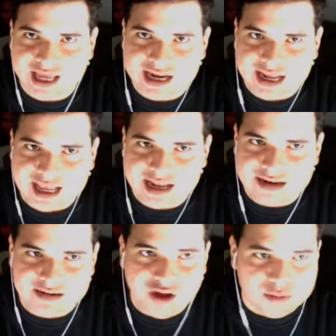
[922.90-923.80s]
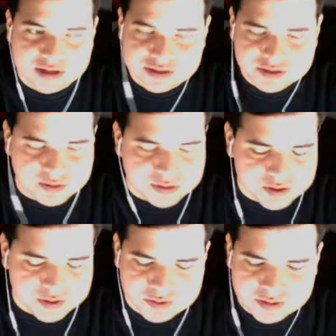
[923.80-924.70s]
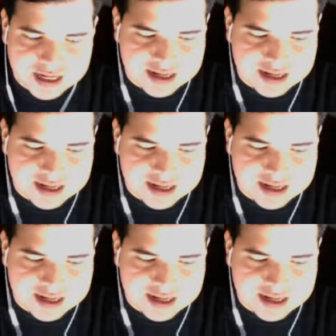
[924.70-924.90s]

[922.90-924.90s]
And no, but it's totally true. Yeah,